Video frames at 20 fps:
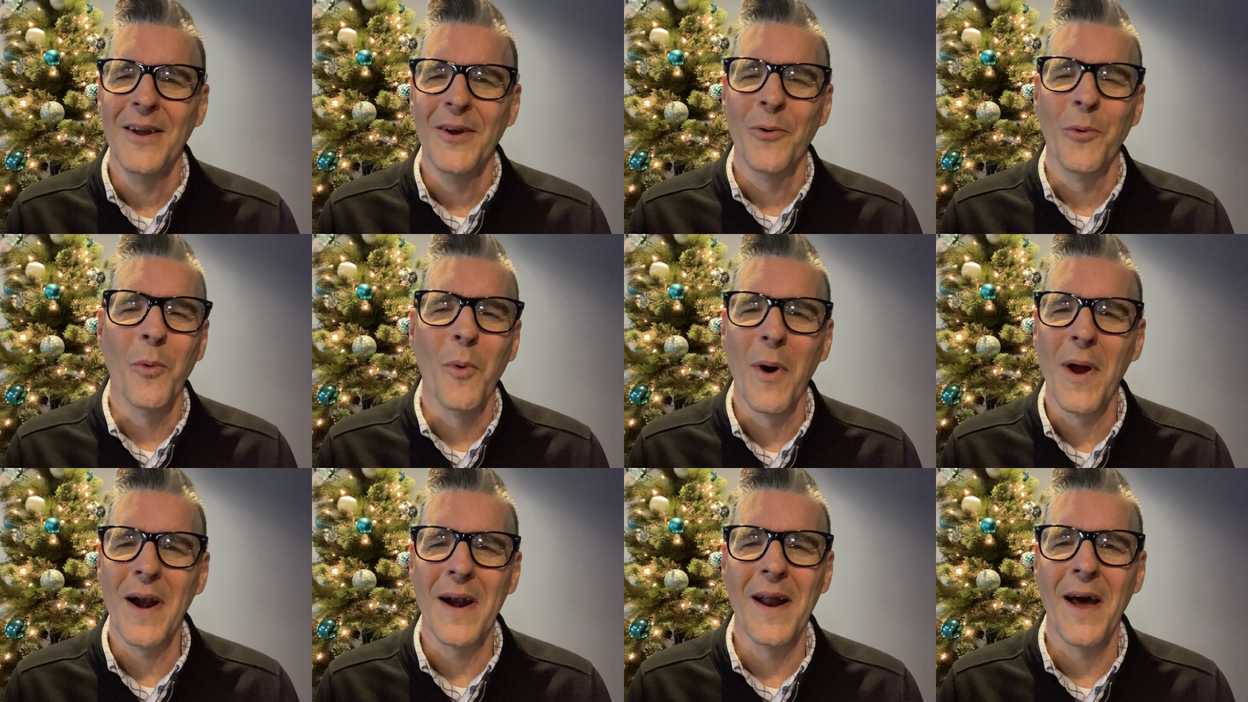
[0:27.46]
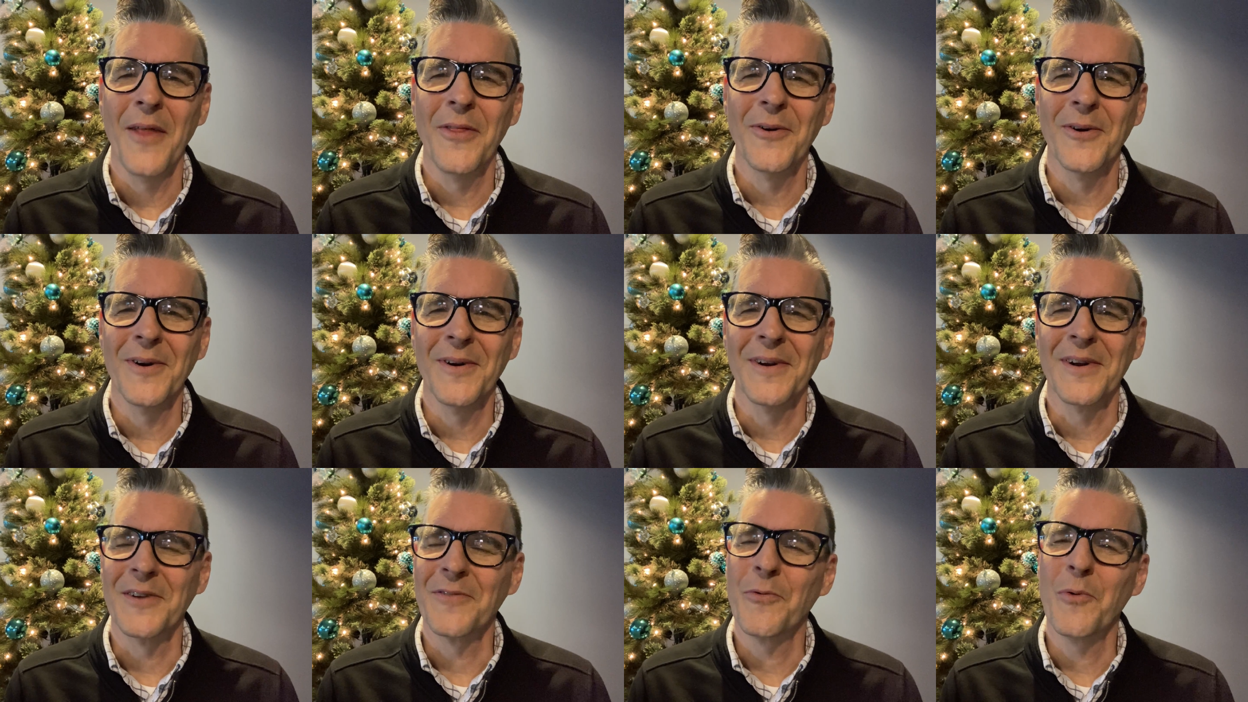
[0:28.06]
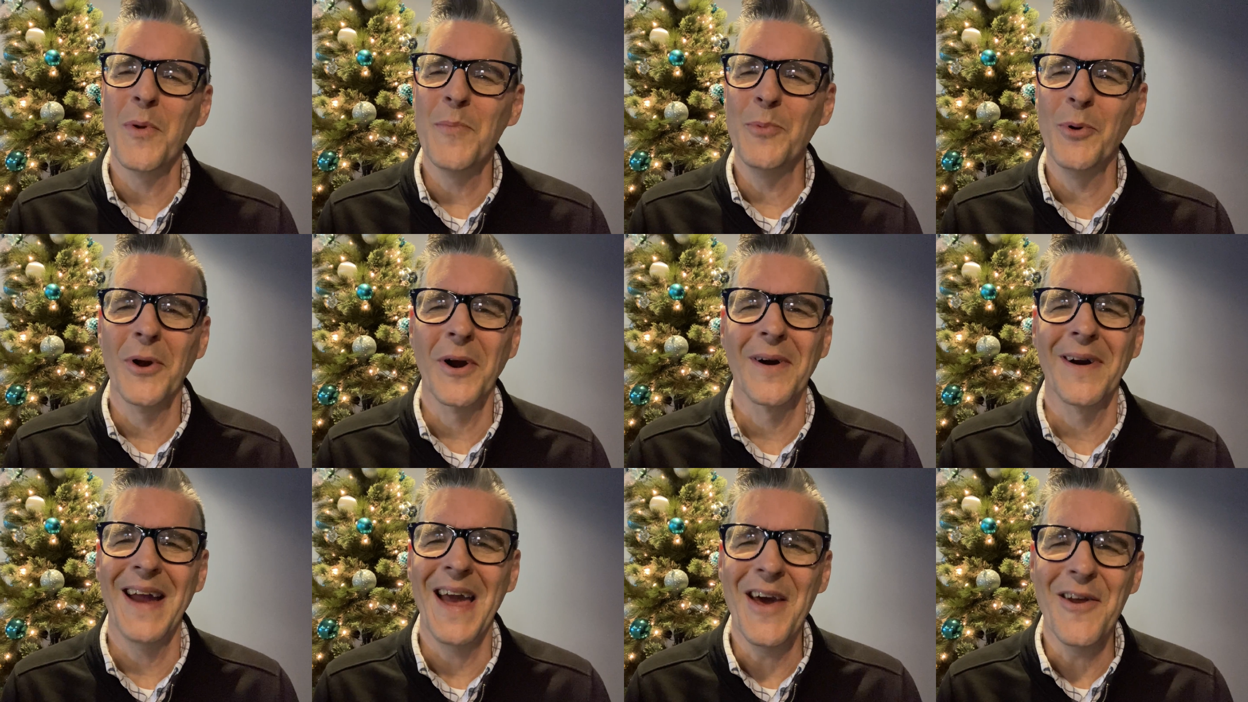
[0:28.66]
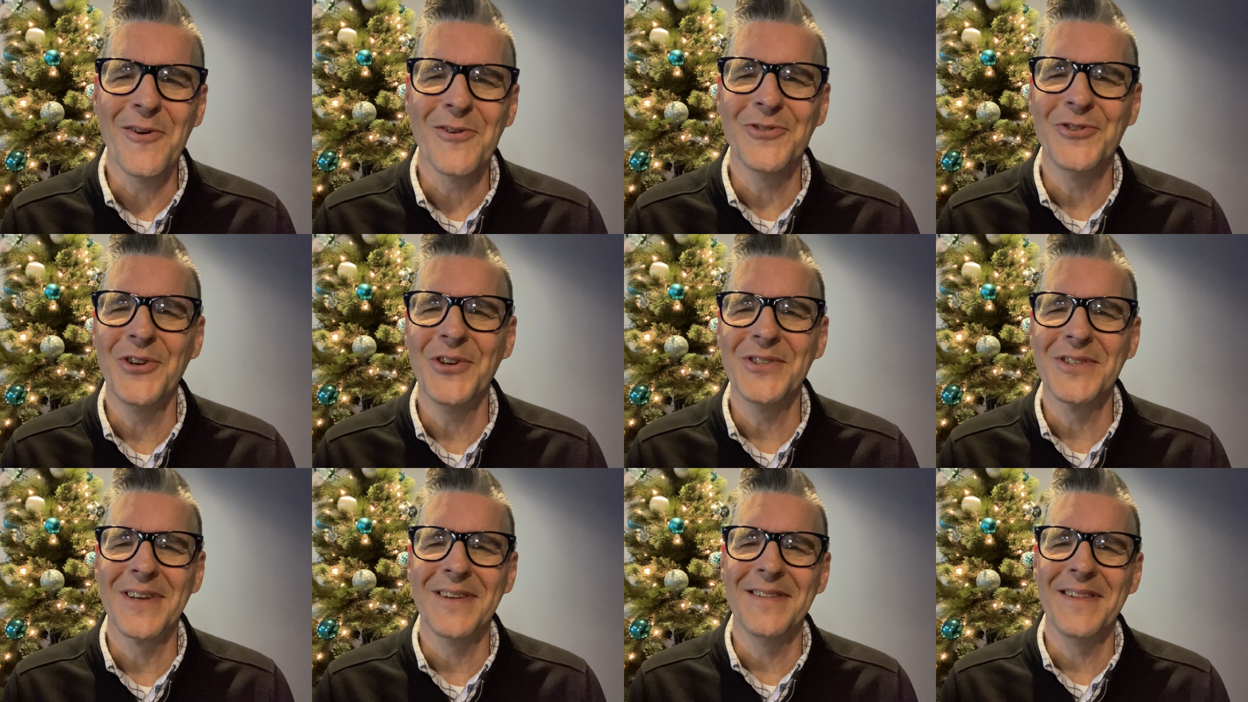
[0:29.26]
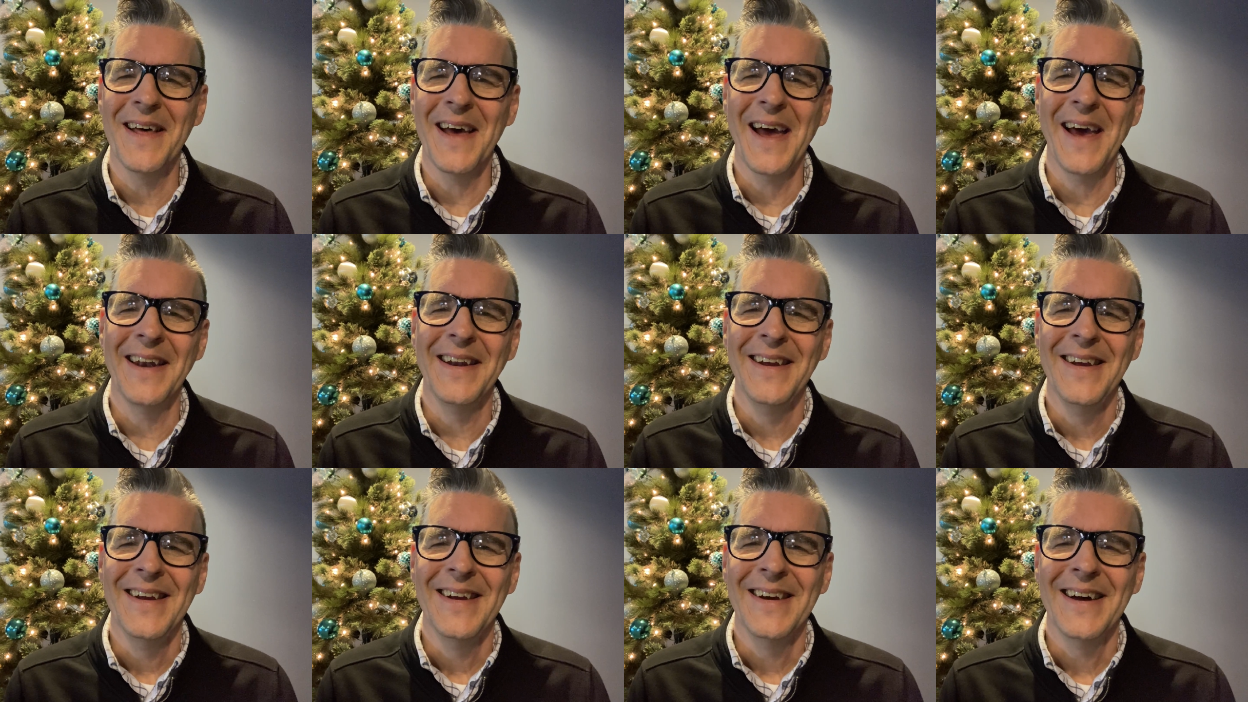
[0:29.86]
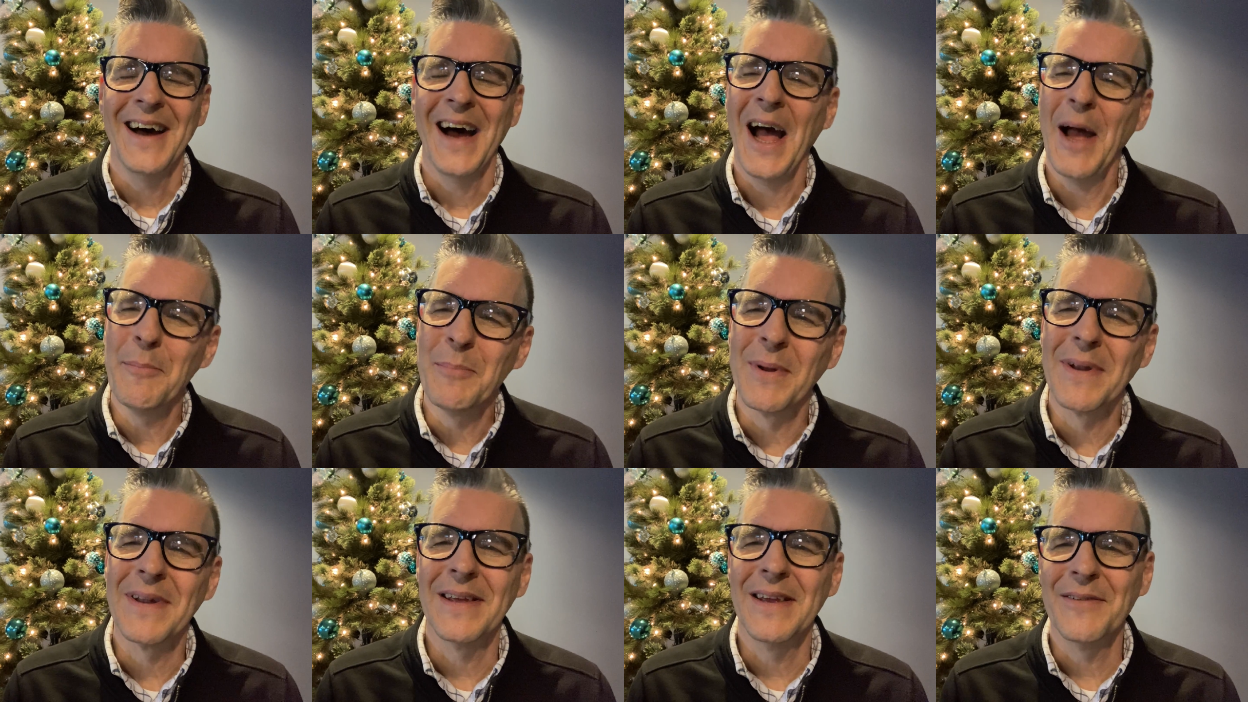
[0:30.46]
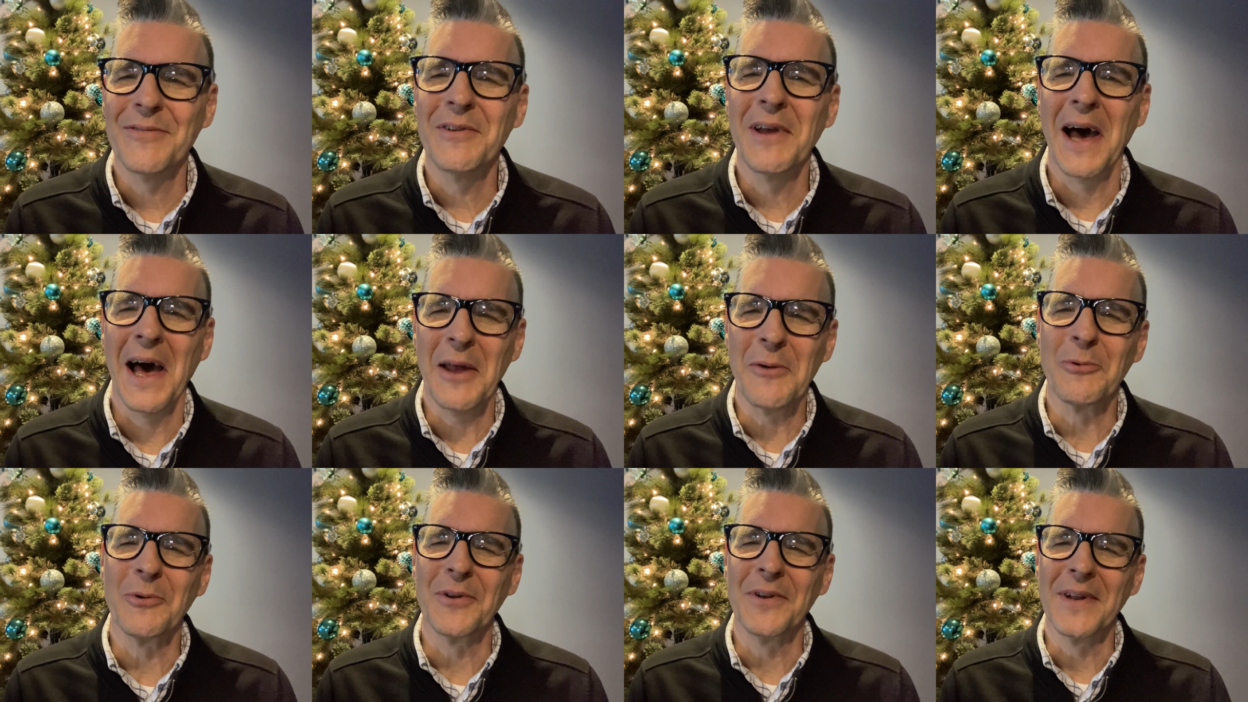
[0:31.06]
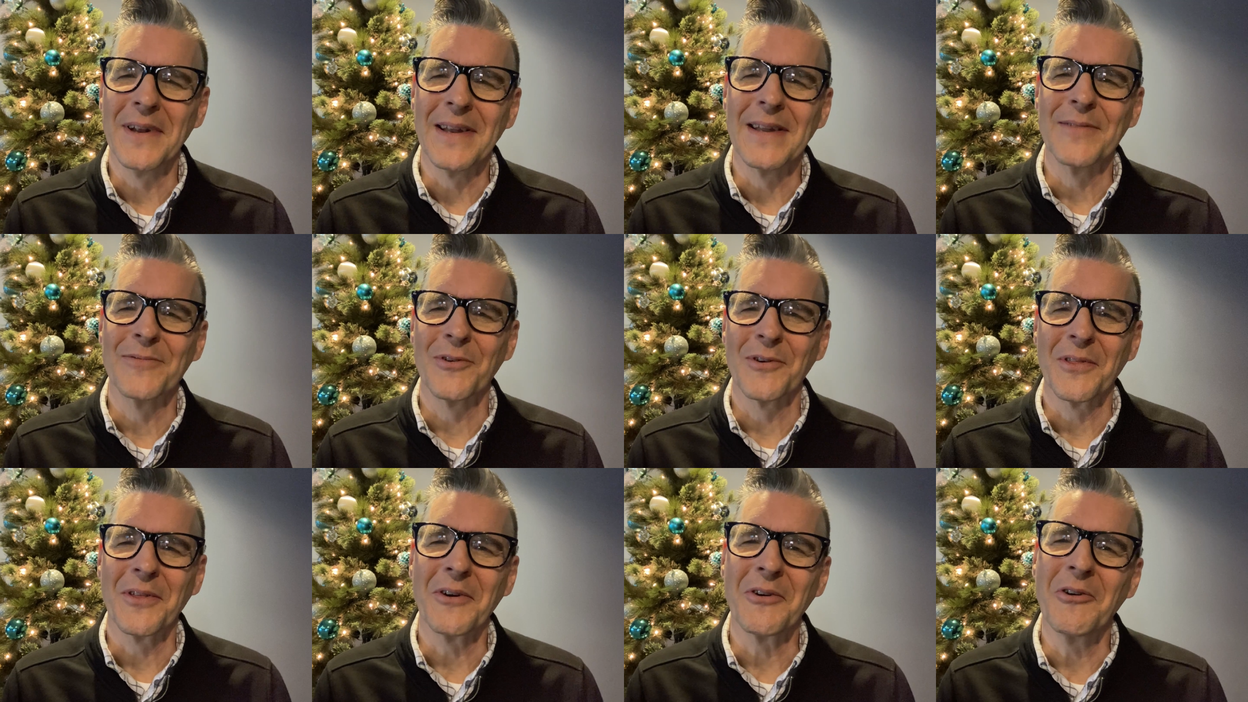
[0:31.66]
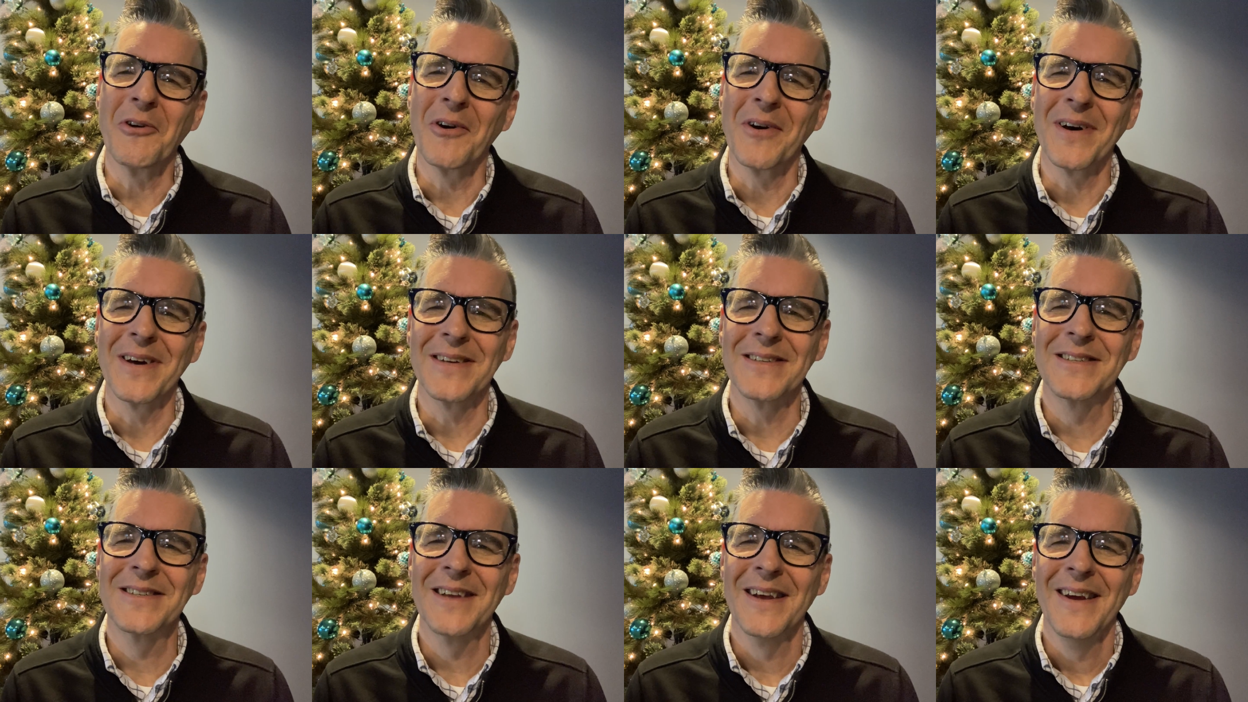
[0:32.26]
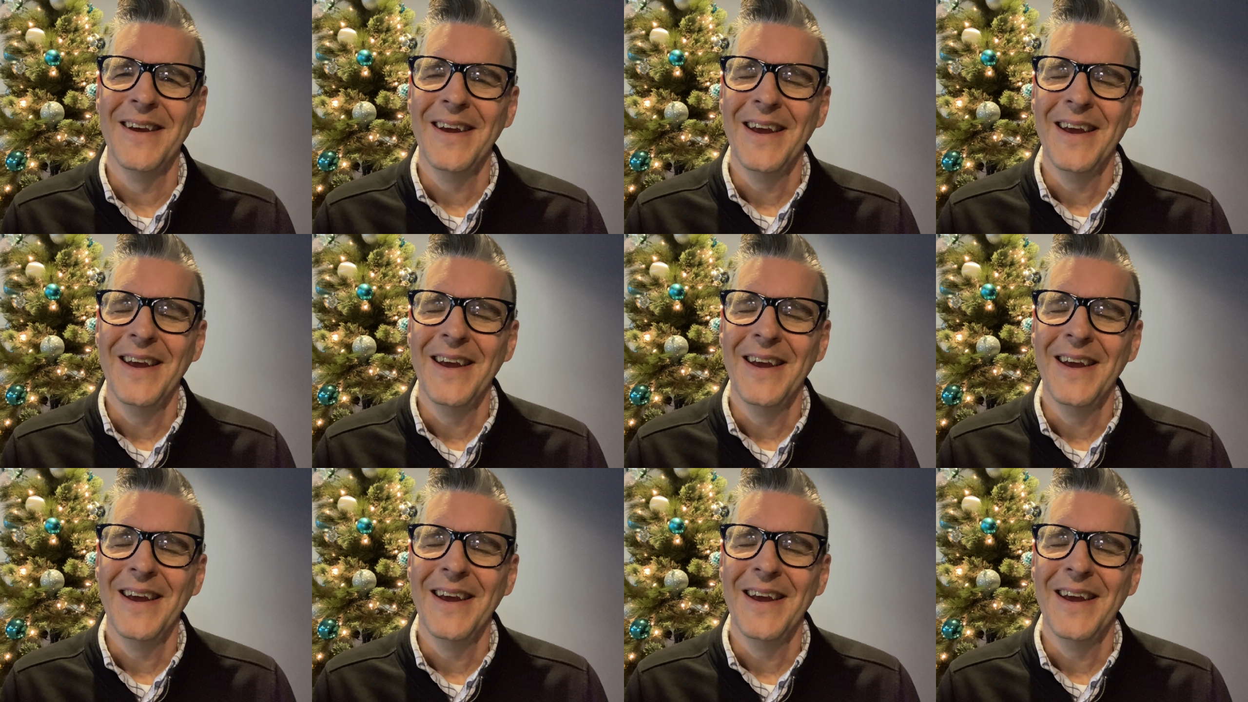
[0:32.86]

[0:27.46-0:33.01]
one another, and if we put our energies in that, I believe God will deliver the goods.